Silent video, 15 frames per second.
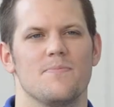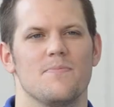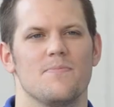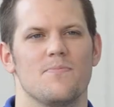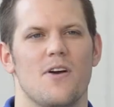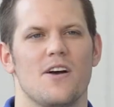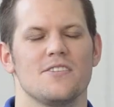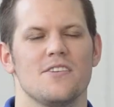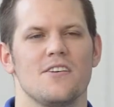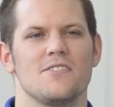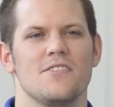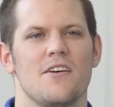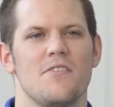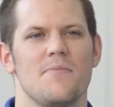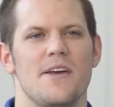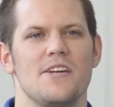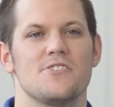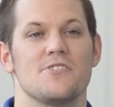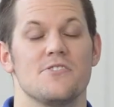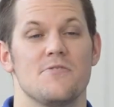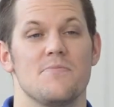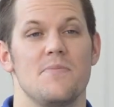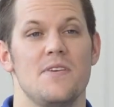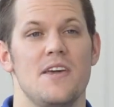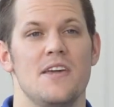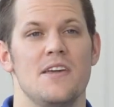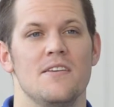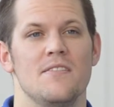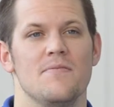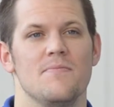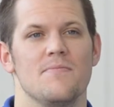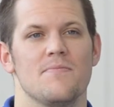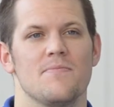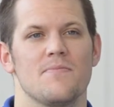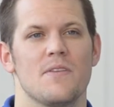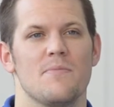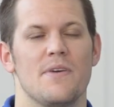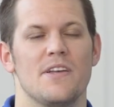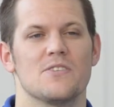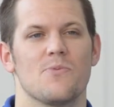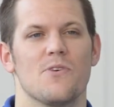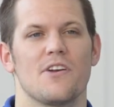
Process automation, to me, means